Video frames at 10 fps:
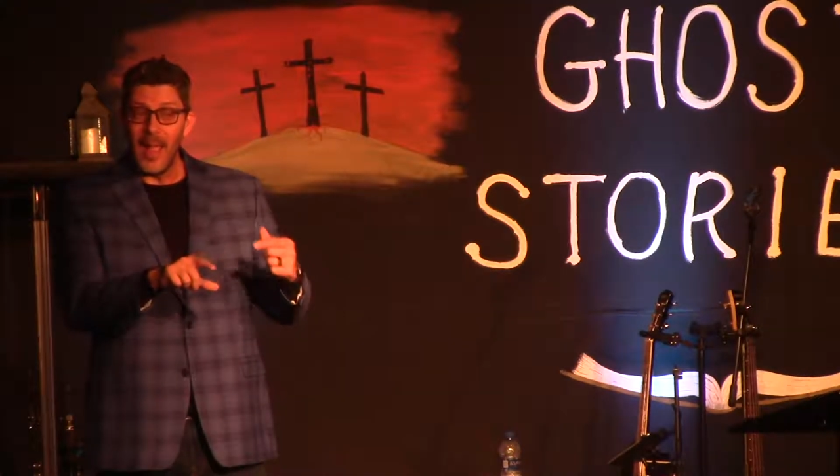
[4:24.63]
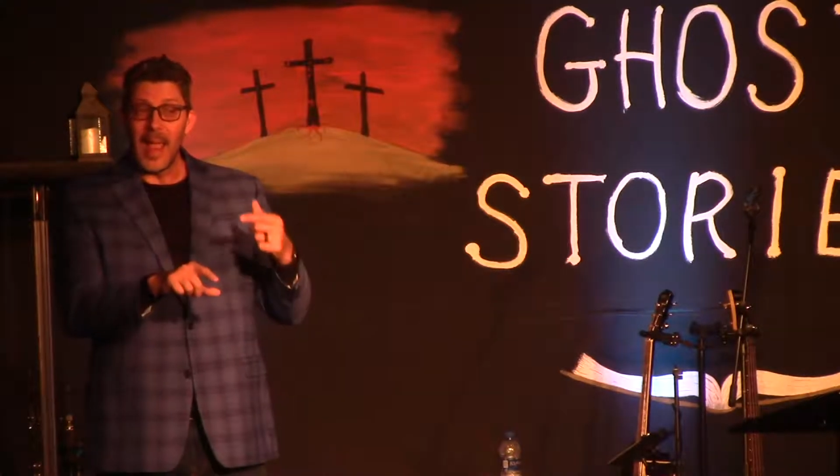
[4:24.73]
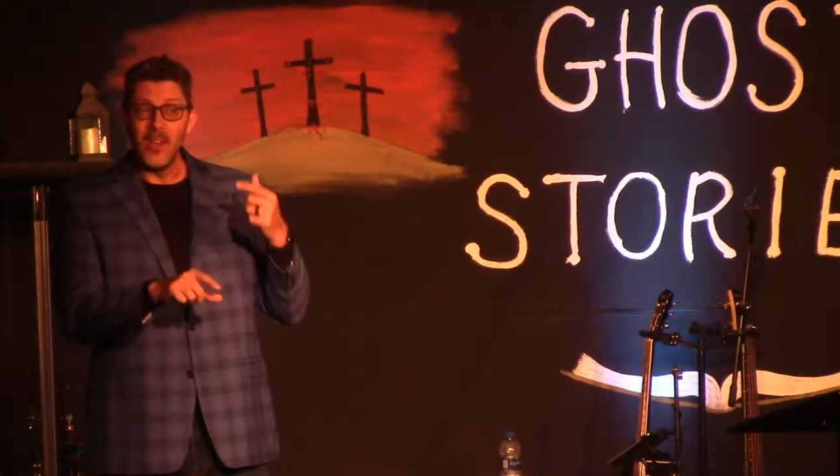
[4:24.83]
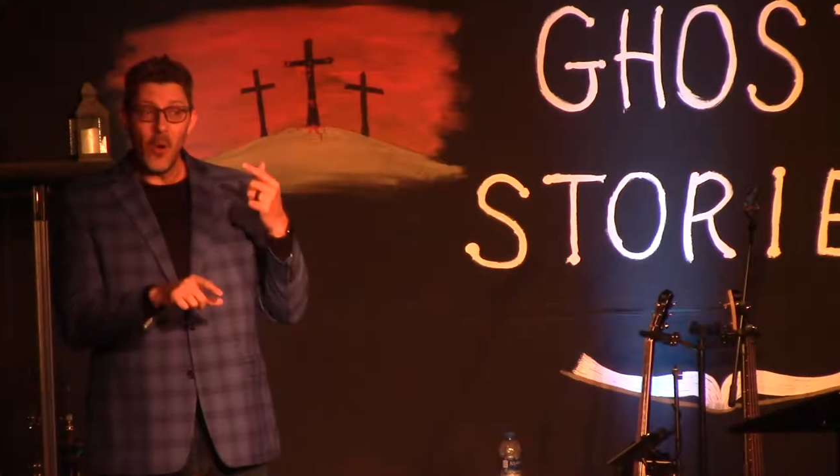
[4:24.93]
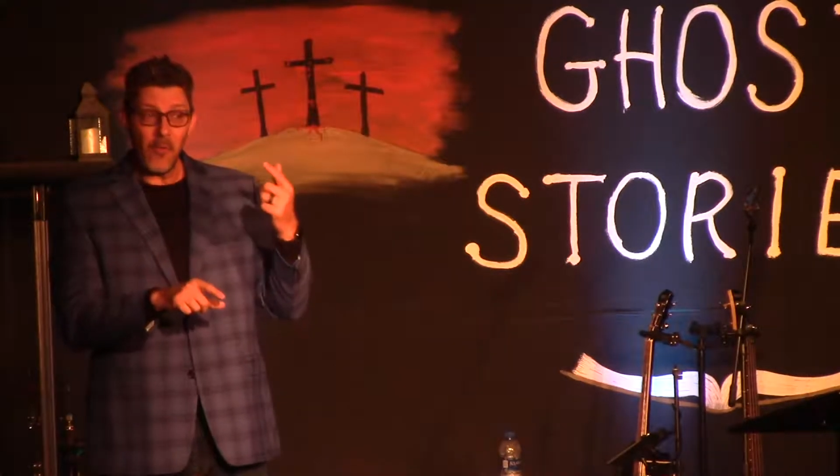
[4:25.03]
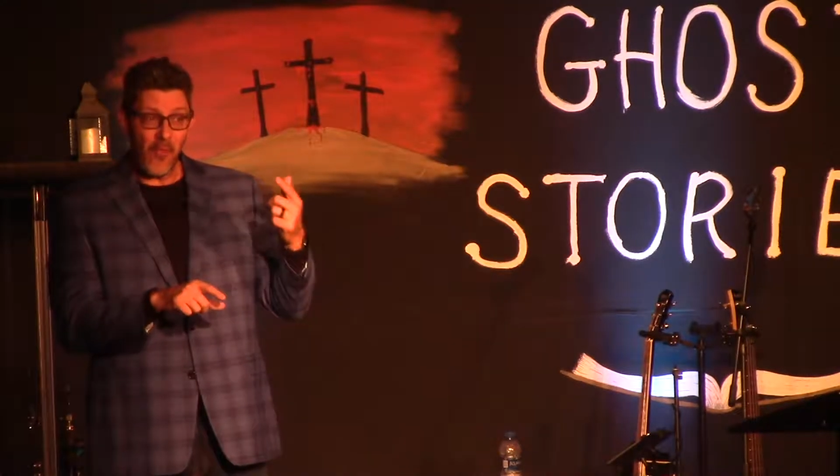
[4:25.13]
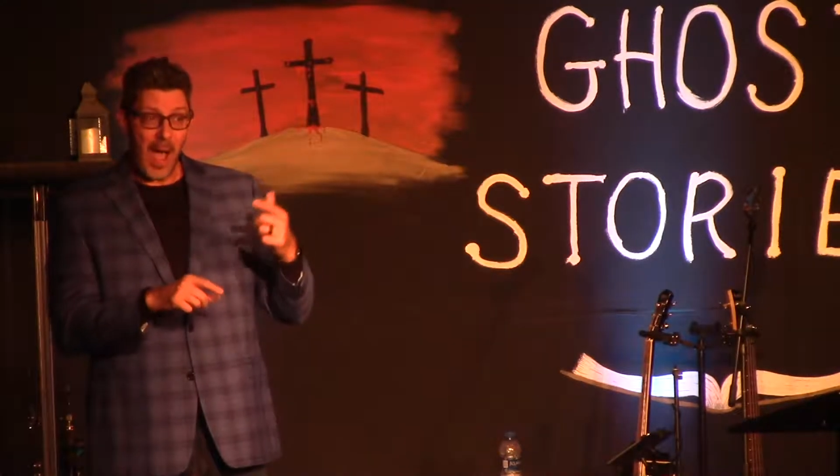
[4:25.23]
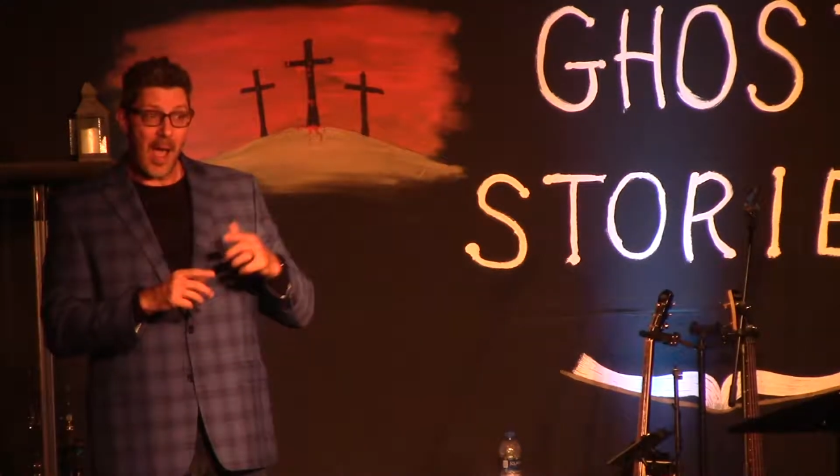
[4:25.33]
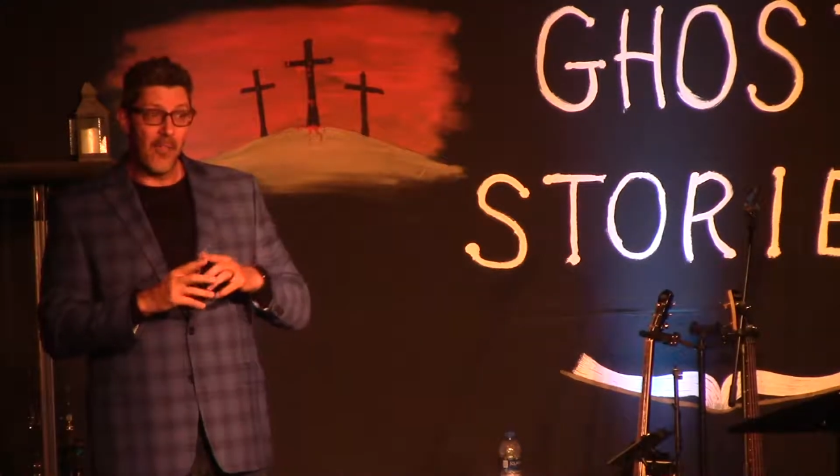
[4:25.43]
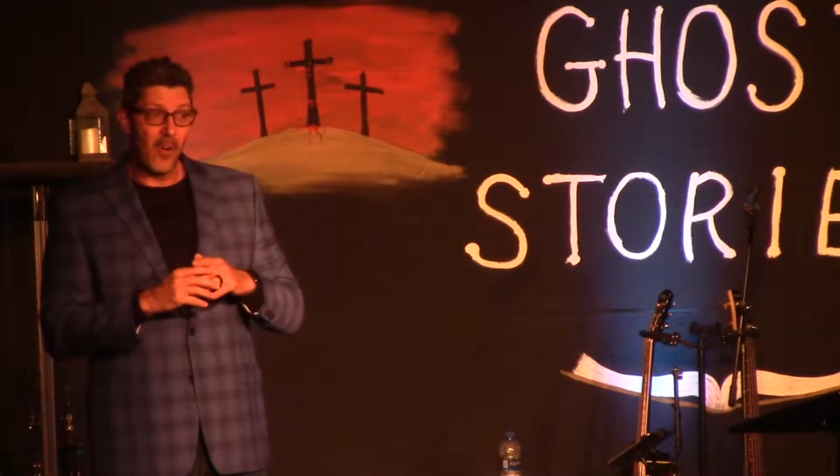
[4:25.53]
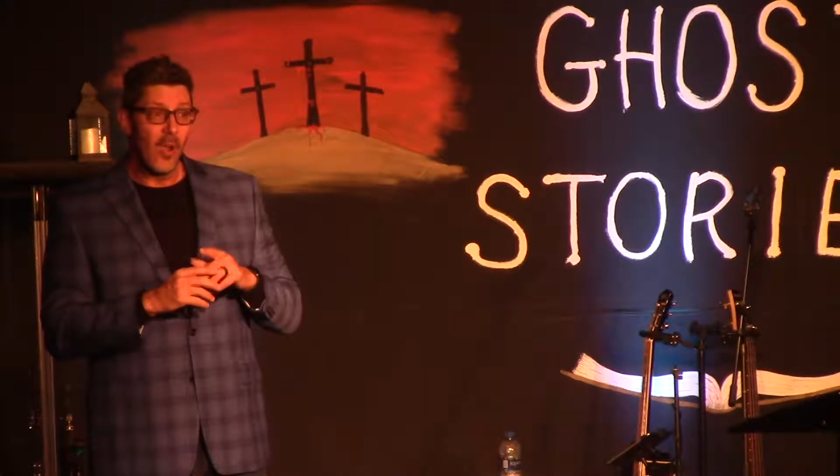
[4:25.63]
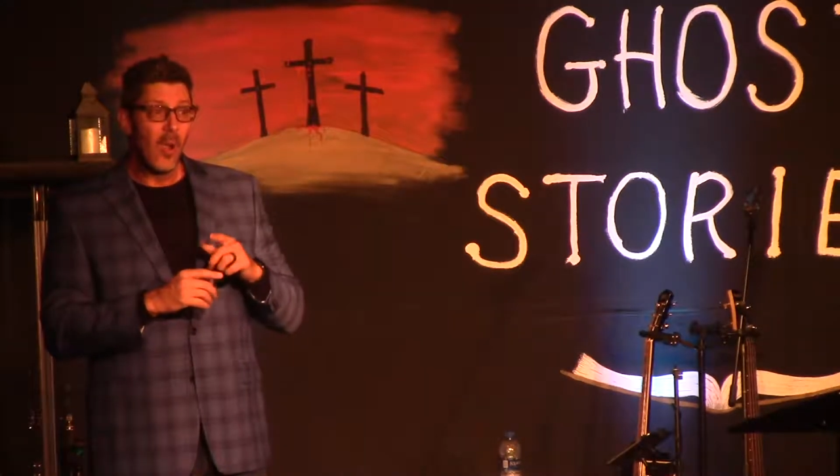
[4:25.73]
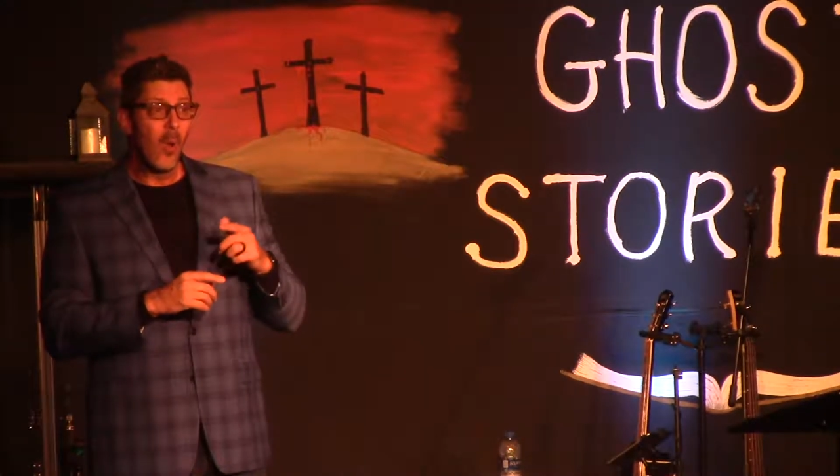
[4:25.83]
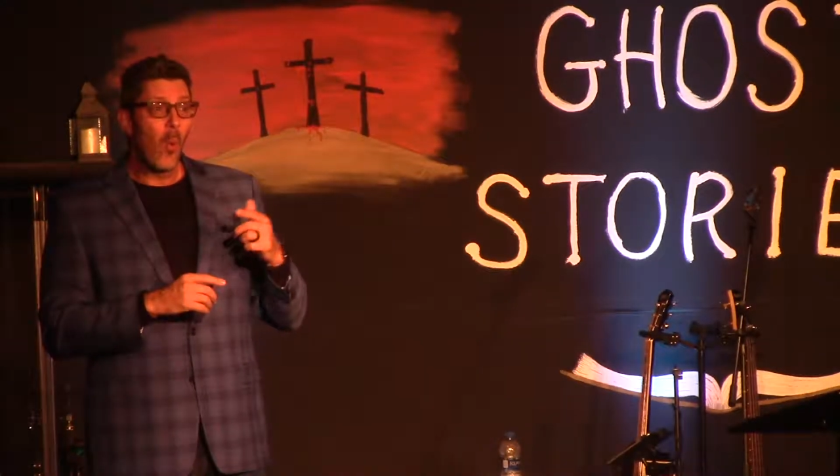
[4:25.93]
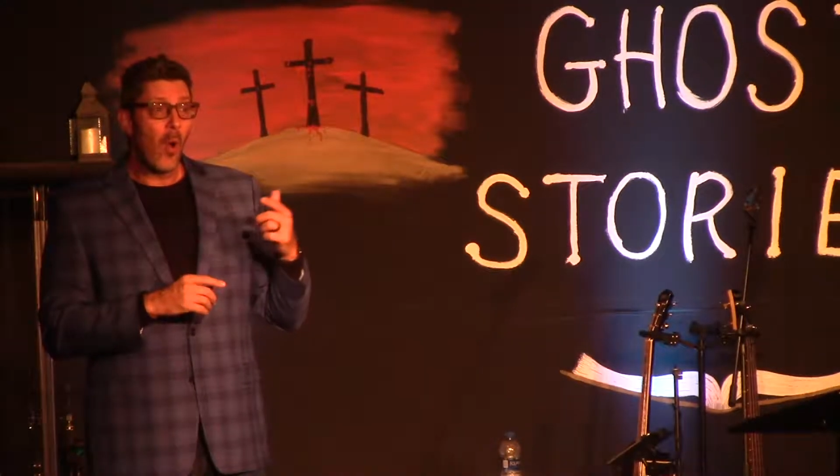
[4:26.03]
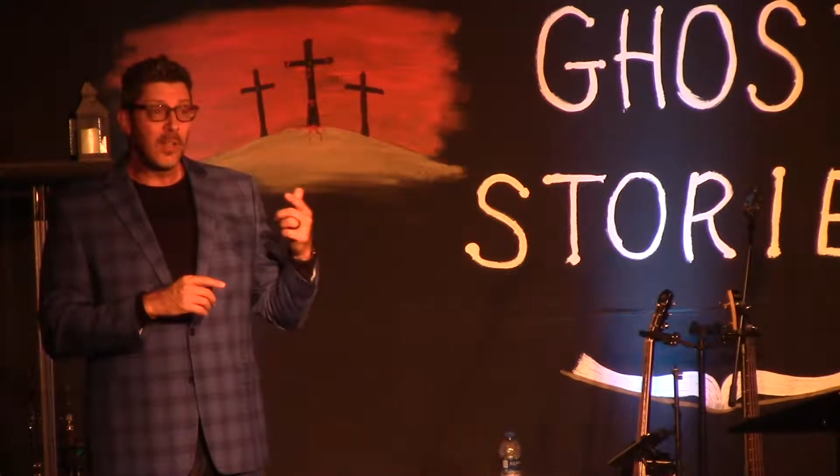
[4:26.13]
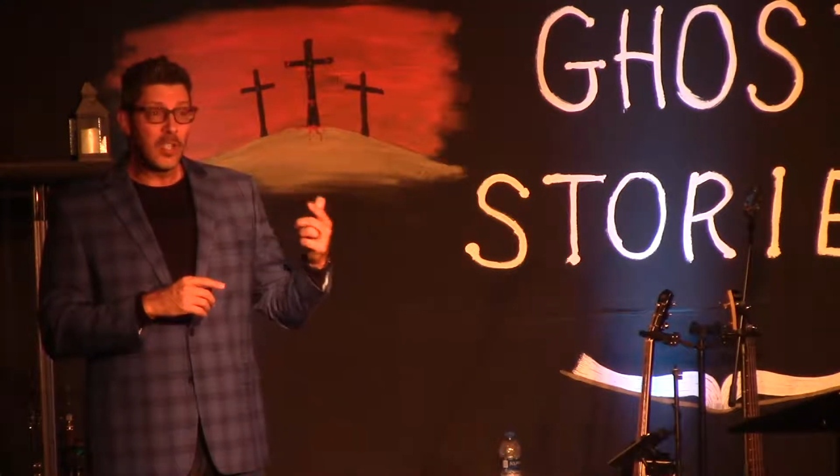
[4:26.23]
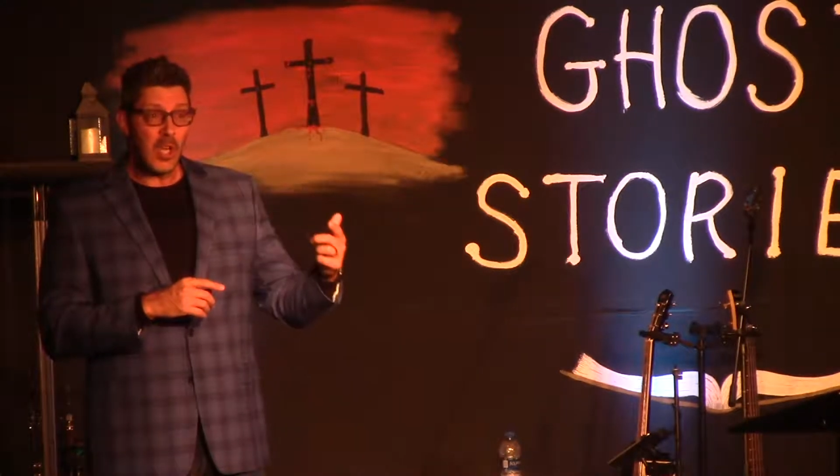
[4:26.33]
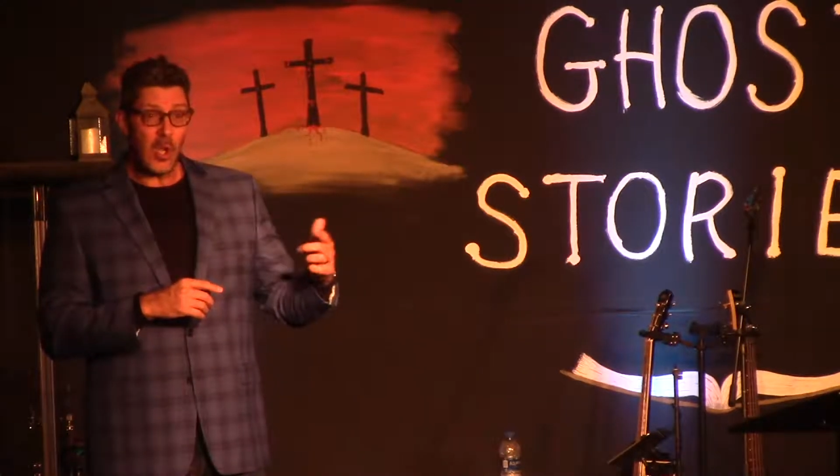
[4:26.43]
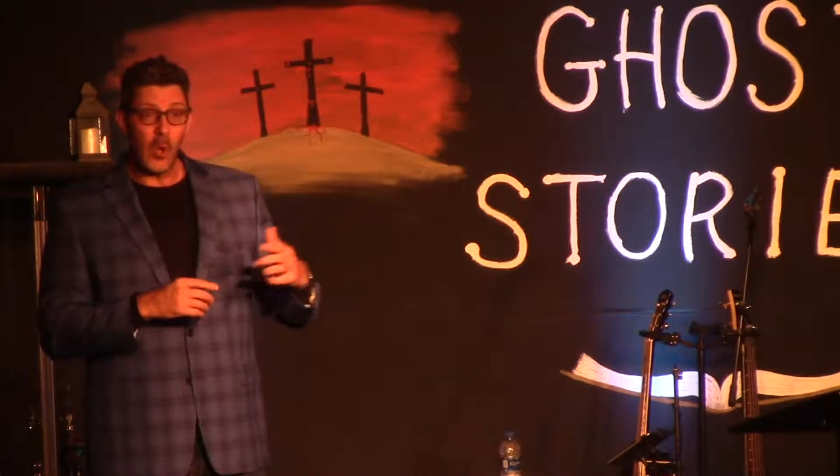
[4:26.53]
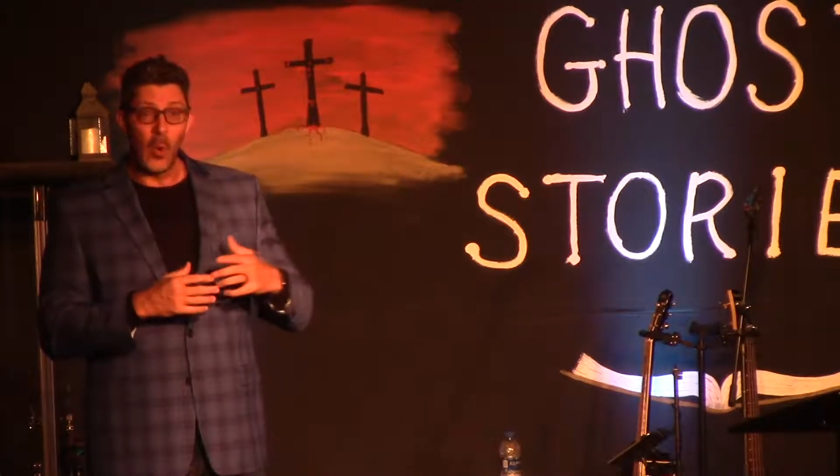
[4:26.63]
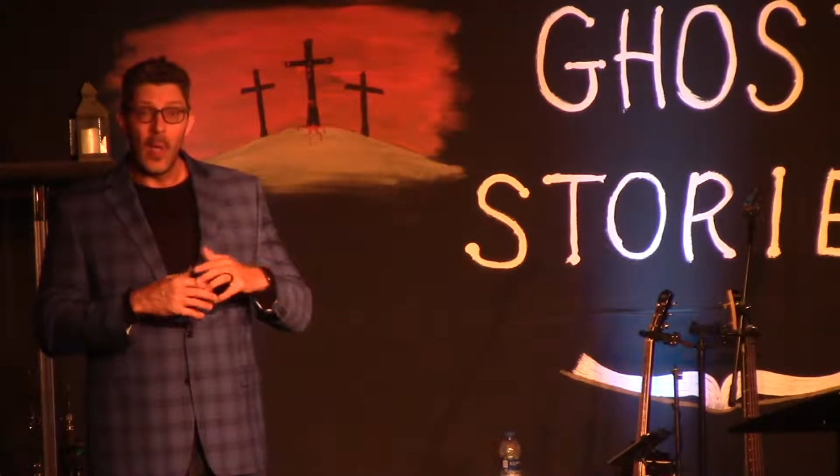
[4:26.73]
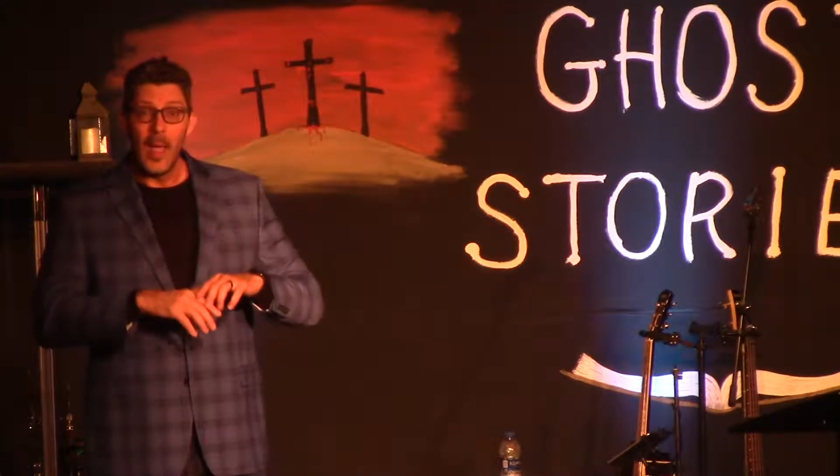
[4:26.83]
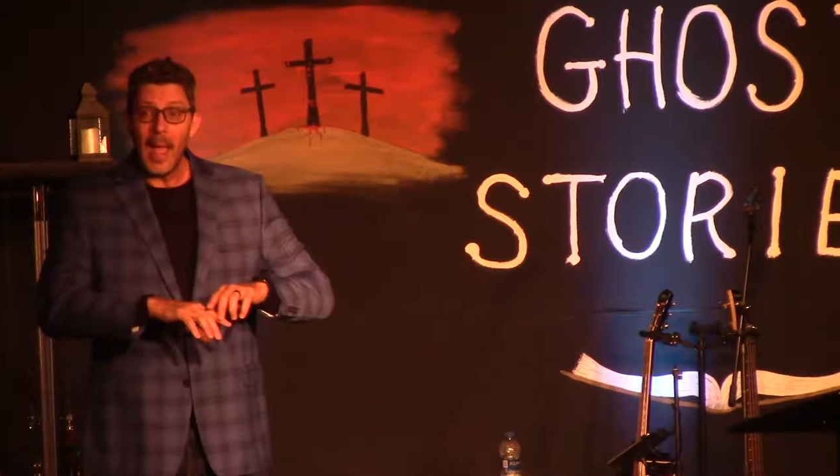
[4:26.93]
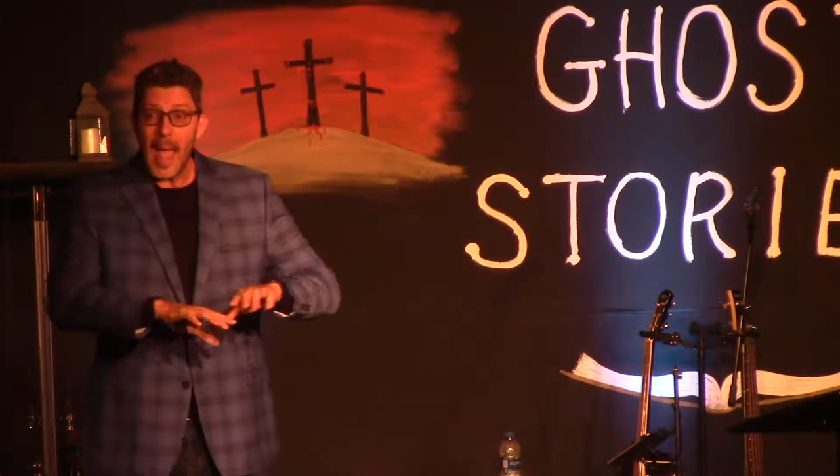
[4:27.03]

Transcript: and your Father wants you